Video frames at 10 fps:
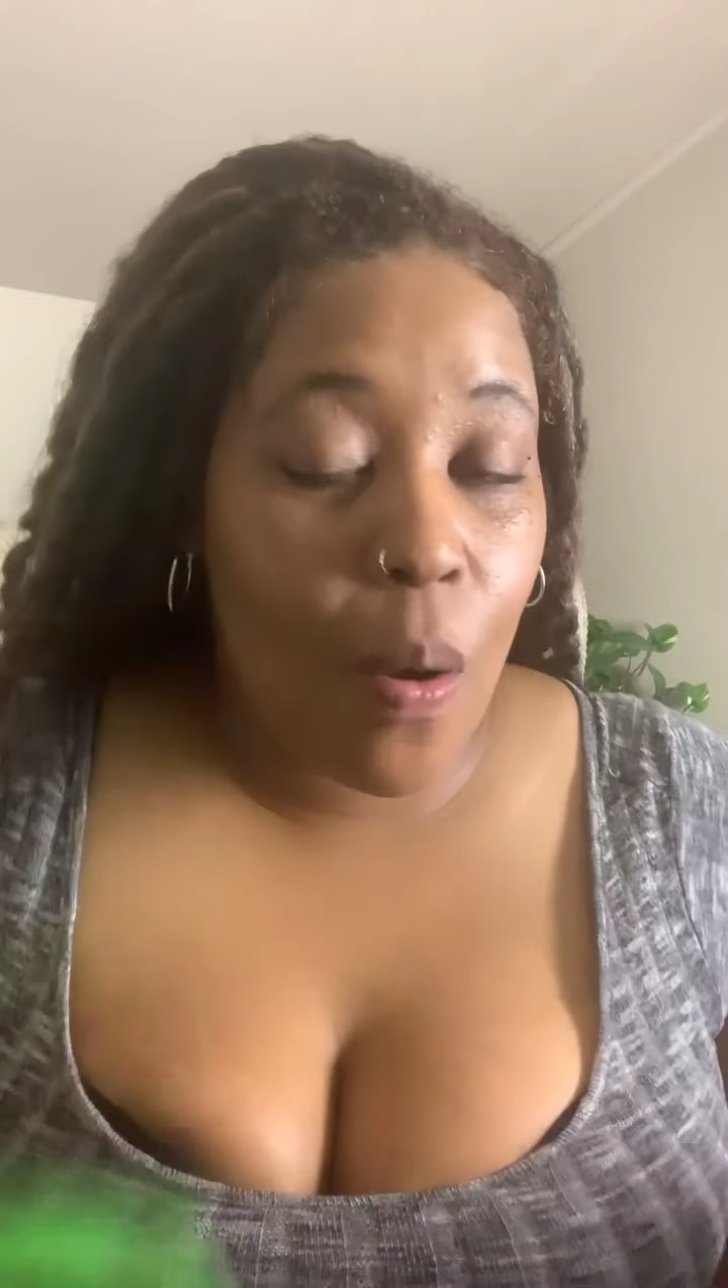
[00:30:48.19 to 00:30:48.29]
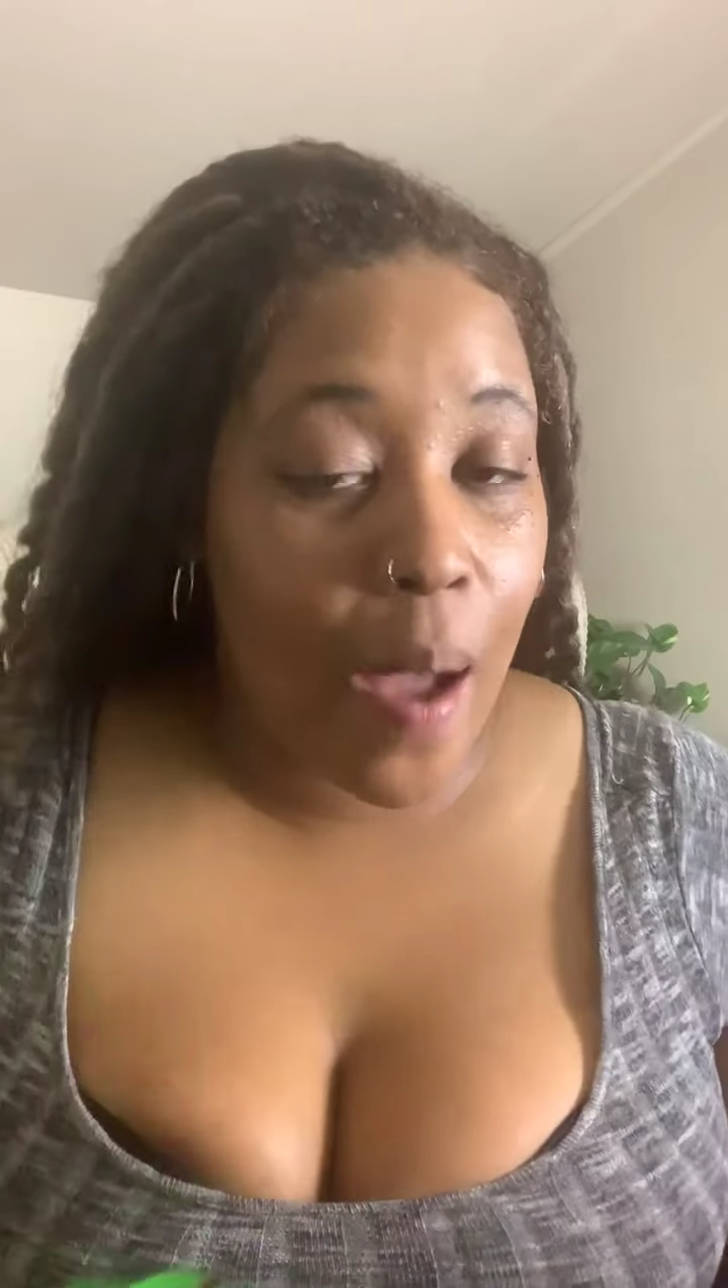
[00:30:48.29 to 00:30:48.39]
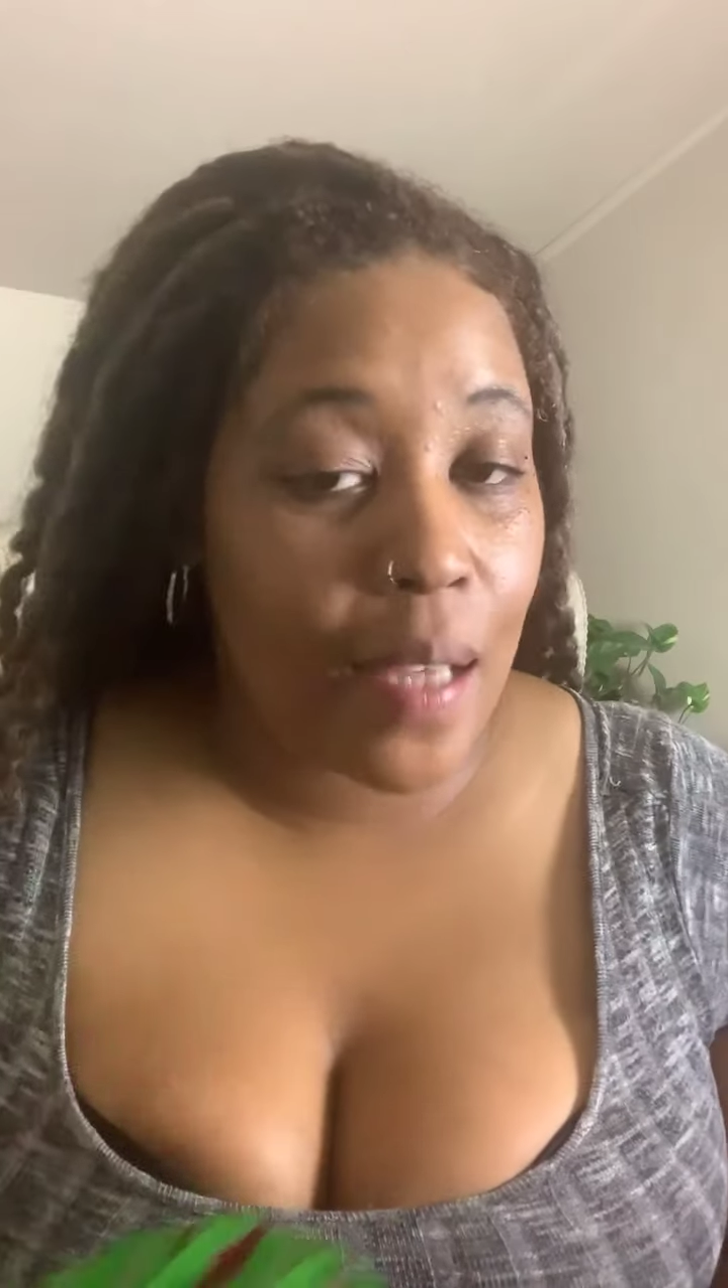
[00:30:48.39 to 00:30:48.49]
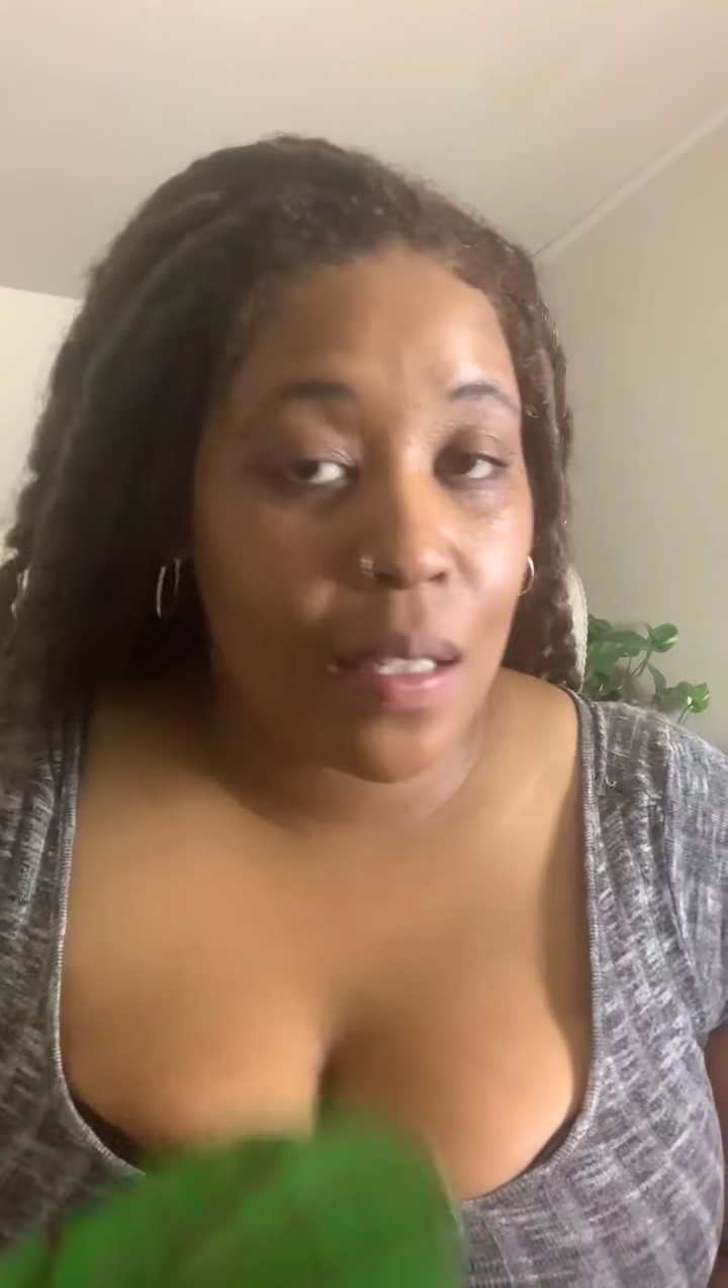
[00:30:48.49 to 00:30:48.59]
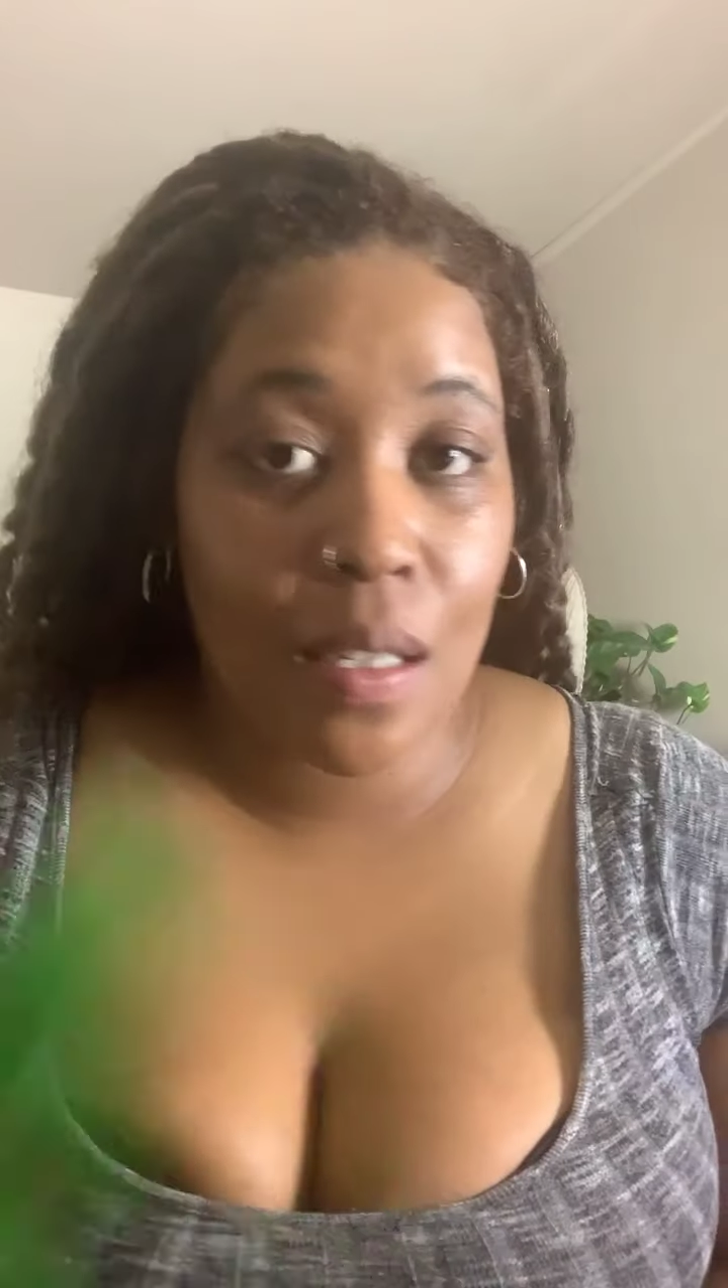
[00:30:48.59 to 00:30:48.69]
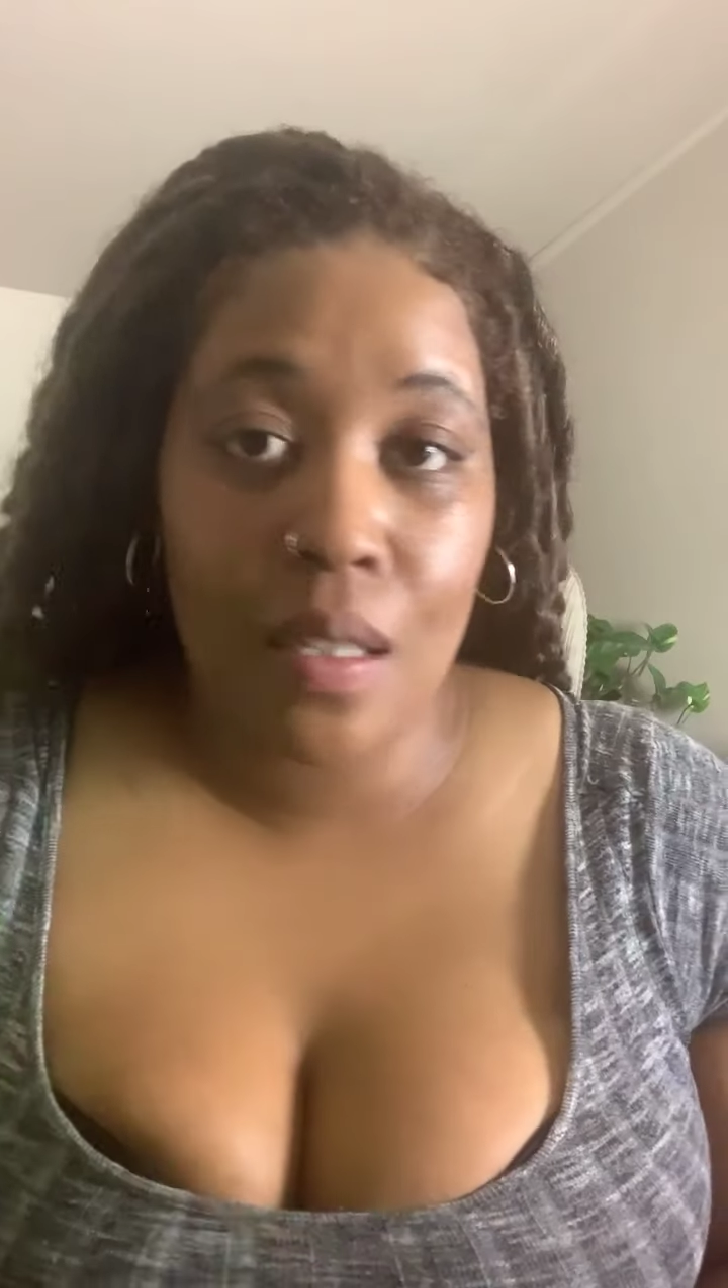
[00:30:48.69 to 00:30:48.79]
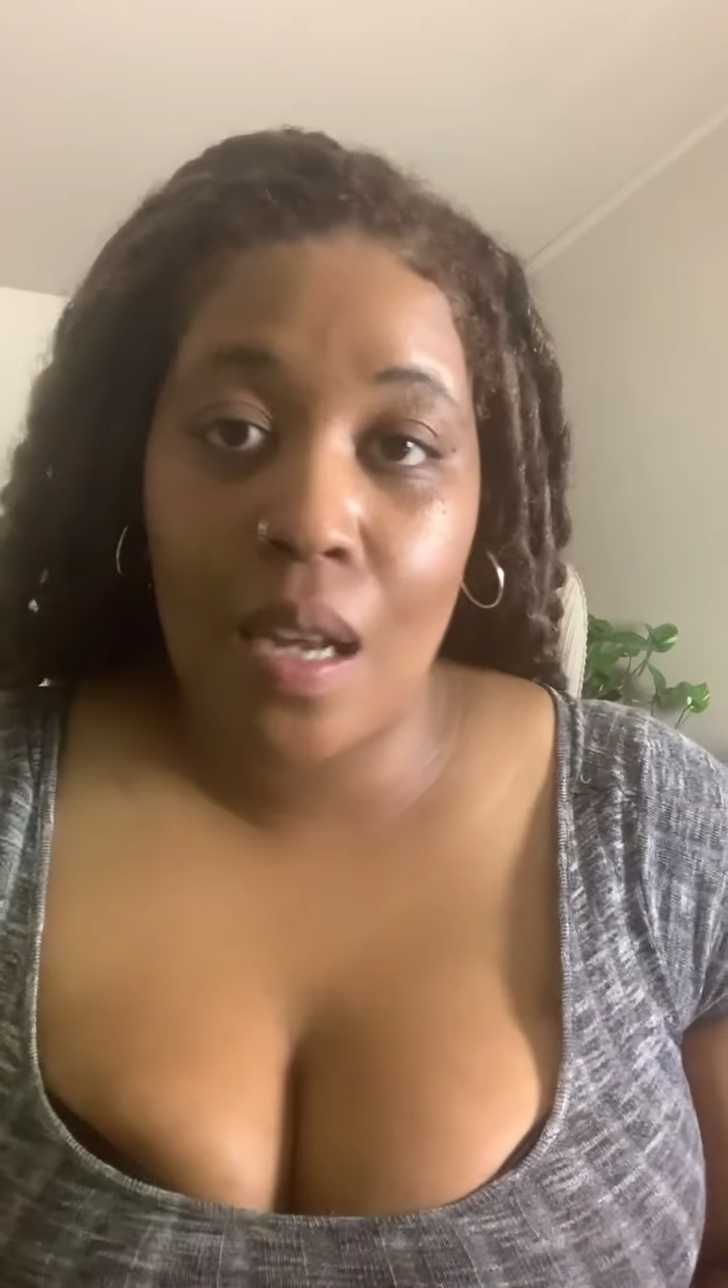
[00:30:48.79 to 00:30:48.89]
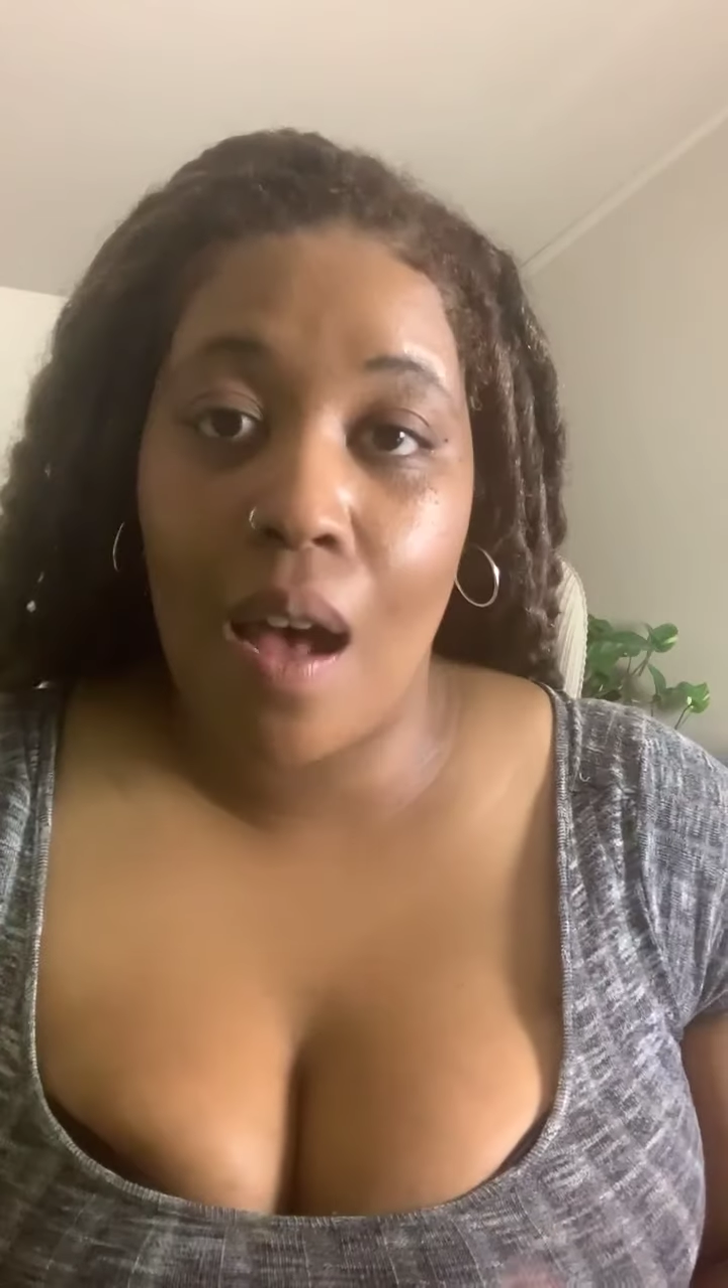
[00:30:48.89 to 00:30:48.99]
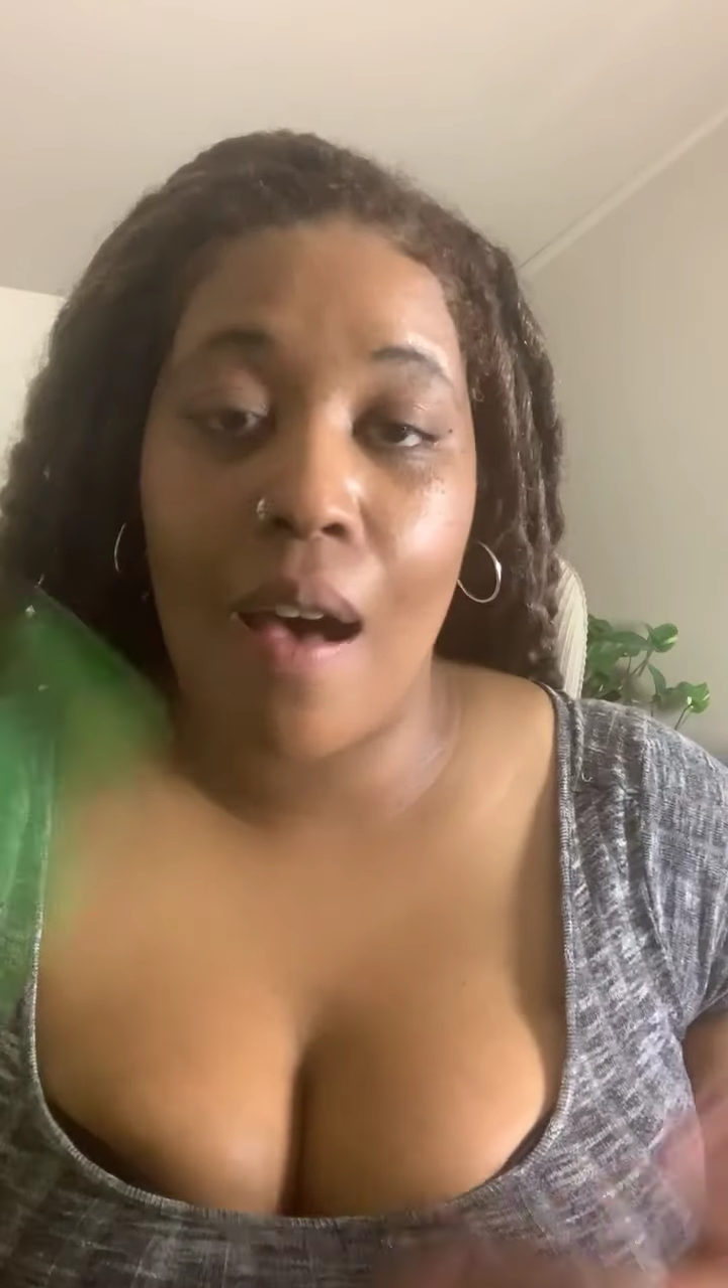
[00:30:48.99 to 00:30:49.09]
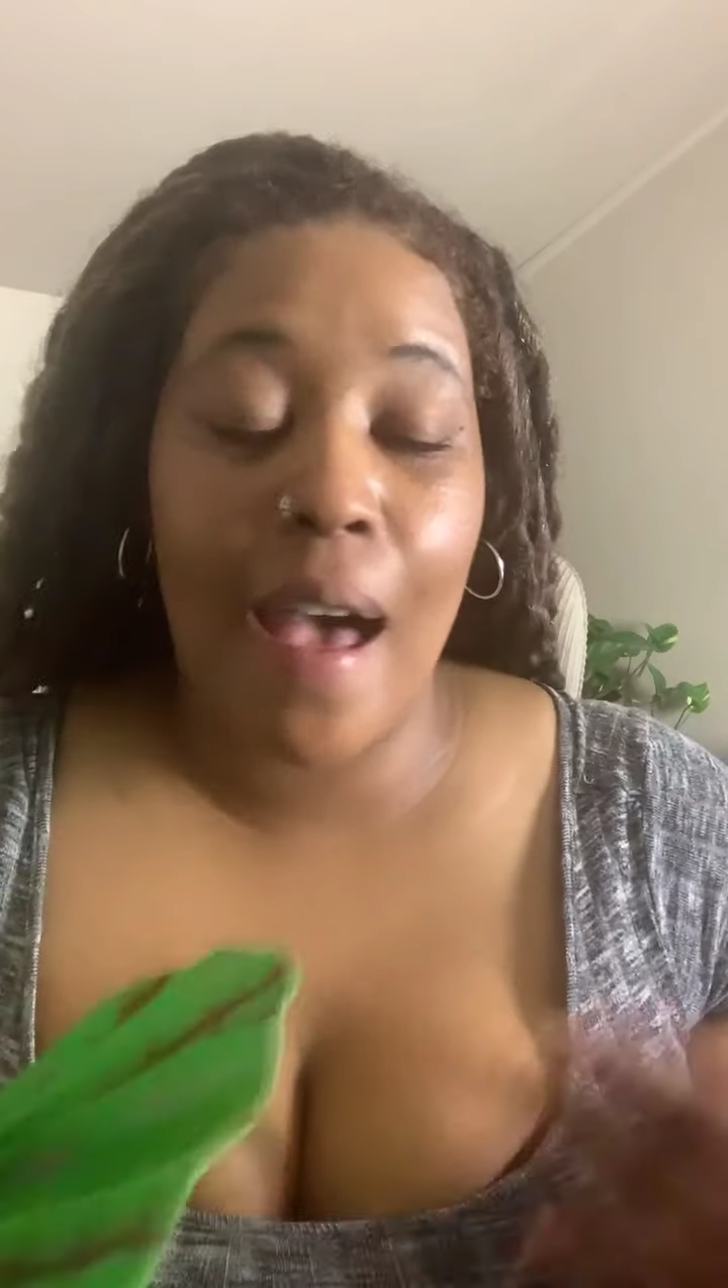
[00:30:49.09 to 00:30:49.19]
questions,
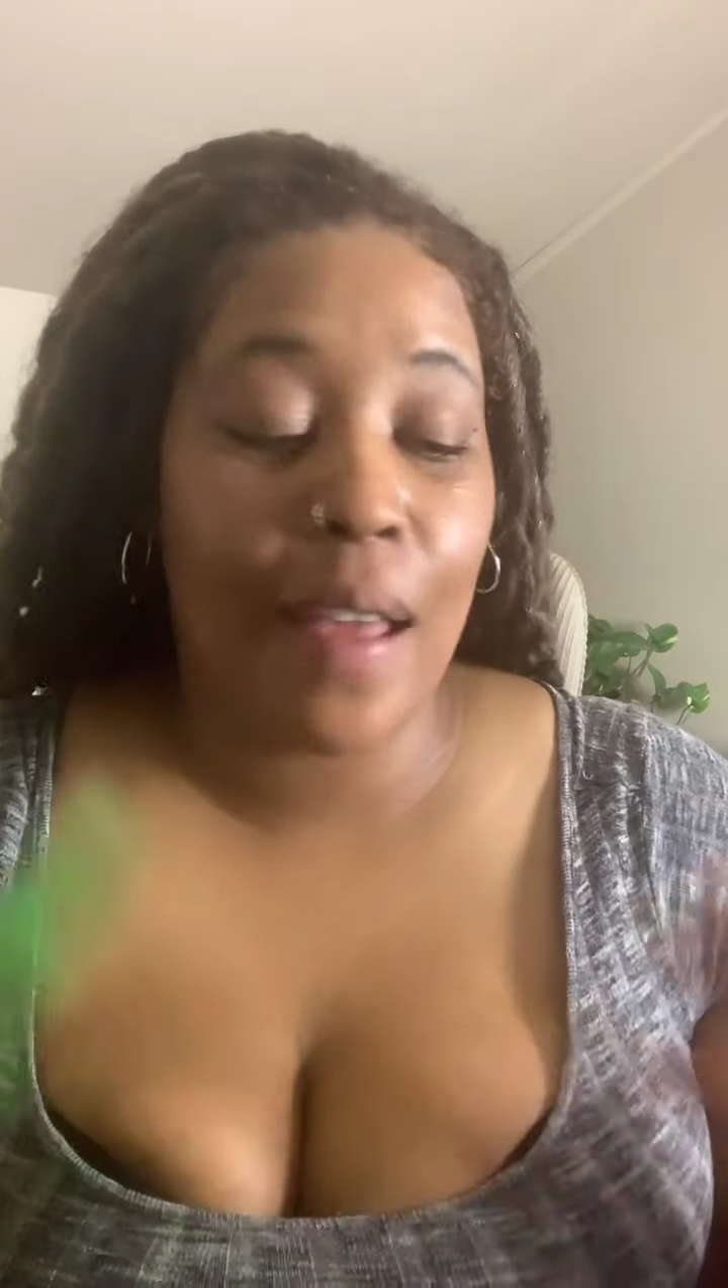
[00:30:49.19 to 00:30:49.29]
y'all,